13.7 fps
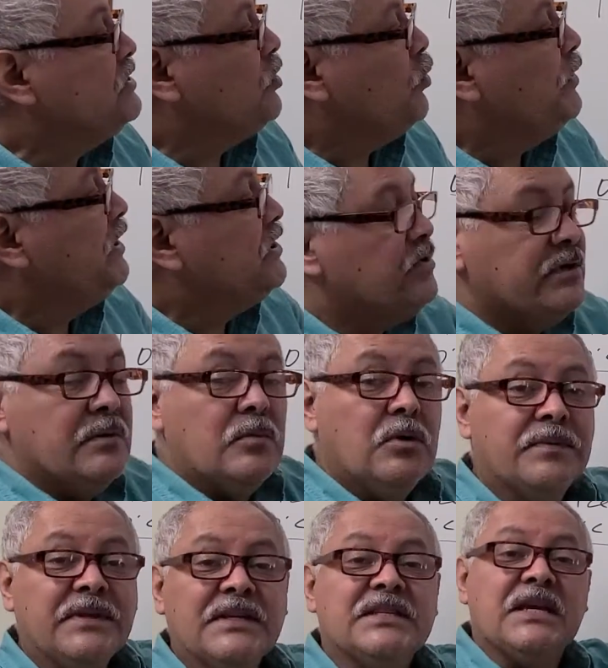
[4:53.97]
so we need to remove
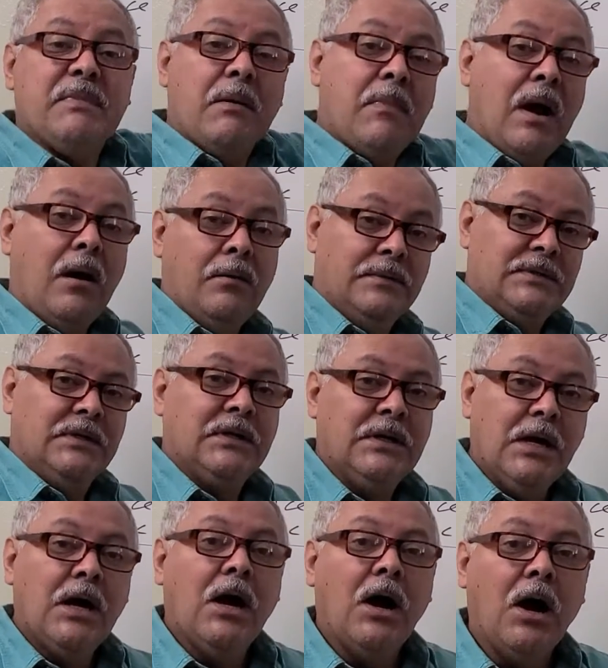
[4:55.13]
the same amount
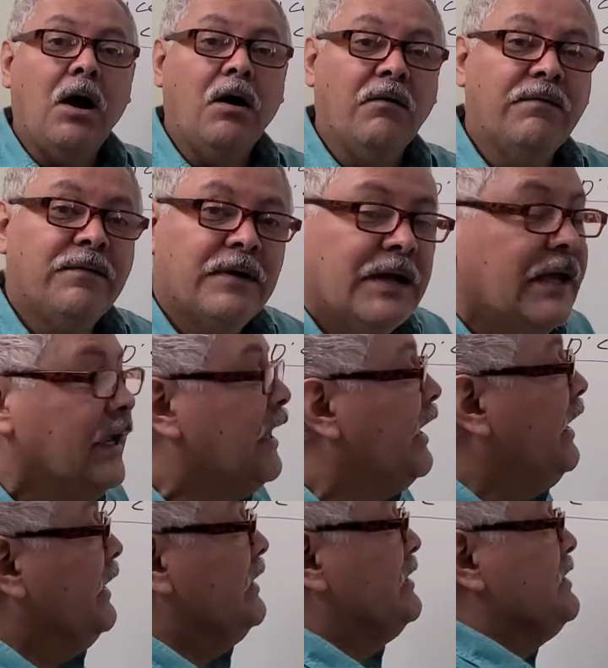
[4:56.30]
of
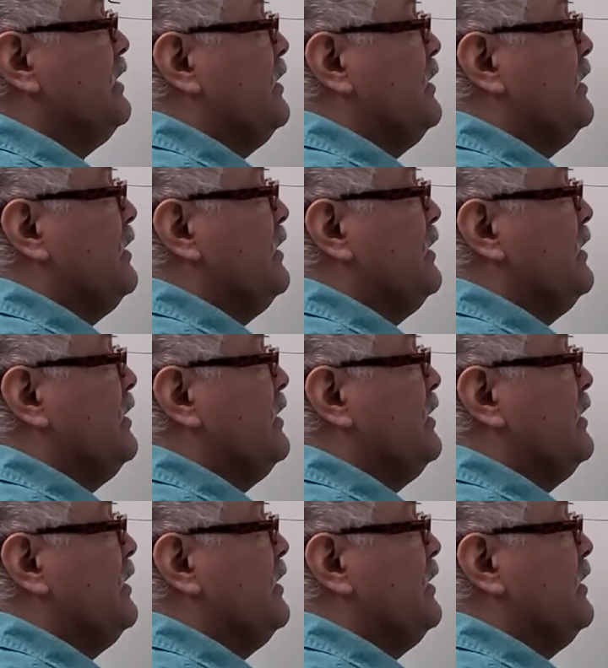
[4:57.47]
heat,